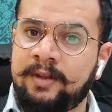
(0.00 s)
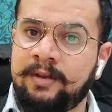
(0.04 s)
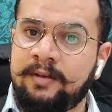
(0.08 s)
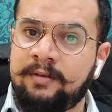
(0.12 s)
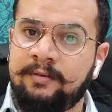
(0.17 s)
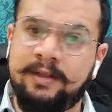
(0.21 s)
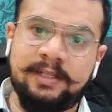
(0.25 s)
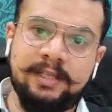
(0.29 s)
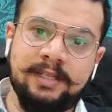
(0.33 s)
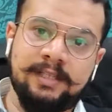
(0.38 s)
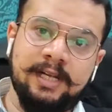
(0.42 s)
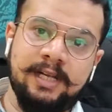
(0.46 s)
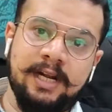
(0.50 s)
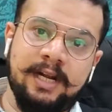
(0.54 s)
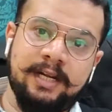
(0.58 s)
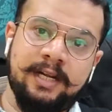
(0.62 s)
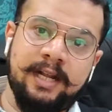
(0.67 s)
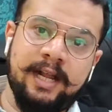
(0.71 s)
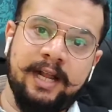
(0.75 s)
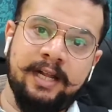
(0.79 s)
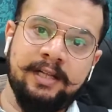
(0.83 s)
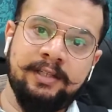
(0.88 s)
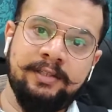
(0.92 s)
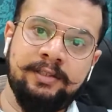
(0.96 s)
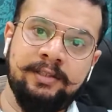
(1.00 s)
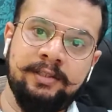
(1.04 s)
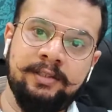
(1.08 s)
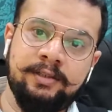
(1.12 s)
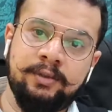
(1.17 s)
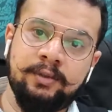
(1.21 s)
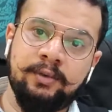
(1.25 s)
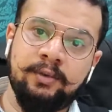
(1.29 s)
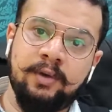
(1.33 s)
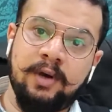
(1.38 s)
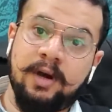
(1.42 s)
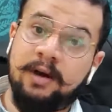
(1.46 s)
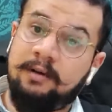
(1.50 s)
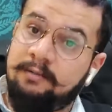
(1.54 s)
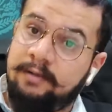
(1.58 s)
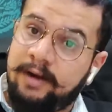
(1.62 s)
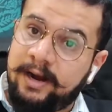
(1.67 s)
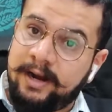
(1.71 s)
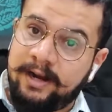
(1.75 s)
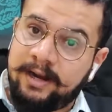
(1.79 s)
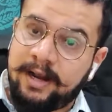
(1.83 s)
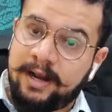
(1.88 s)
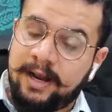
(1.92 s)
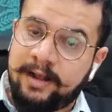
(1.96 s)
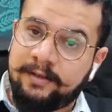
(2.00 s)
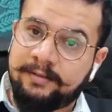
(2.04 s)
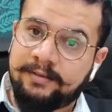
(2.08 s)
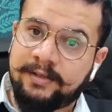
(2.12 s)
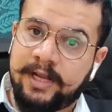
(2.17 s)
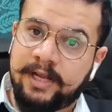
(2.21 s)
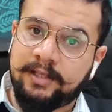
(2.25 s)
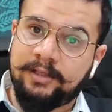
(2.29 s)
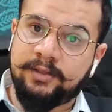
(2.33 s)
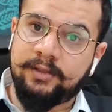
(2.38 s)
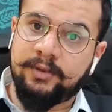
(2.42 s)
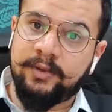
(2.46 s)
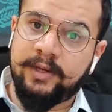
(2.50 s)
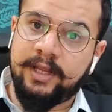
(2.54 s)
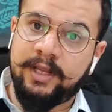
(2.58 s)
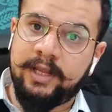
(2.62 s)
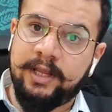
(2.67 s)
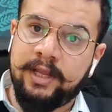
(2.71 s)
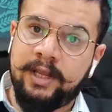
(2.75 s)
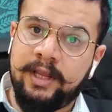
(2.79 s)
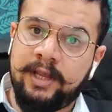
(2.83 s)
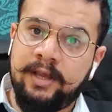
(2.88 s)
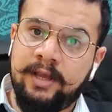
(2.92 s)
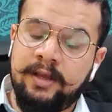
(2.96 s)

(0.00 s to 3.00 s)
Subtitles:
which is attached to a wildlife sanctuary,